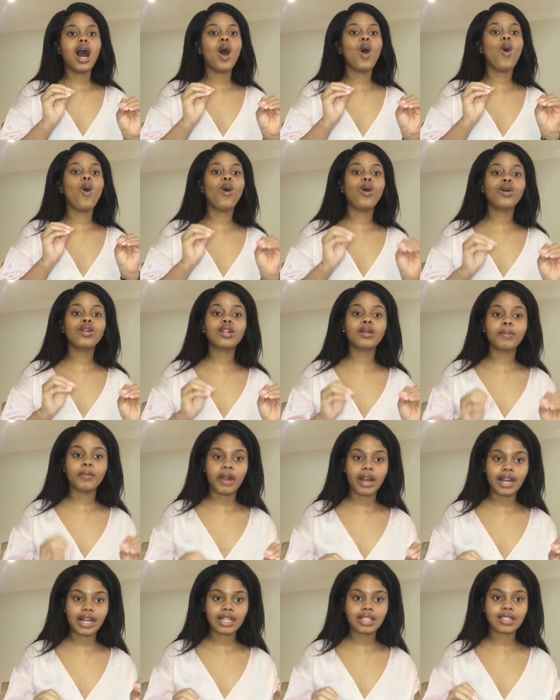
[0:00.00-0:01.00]
all the
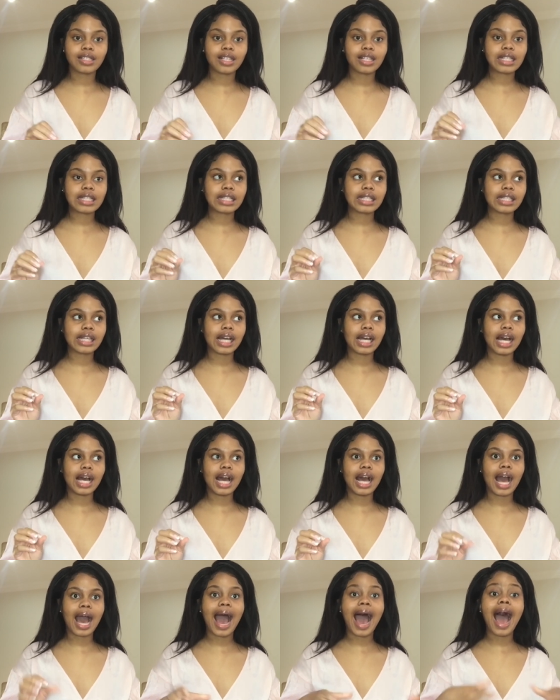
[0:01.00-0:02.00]
products because
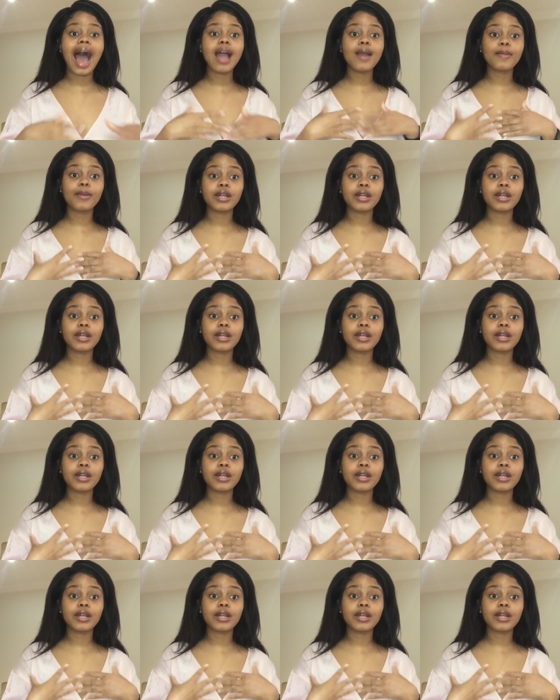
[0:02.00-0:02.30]
I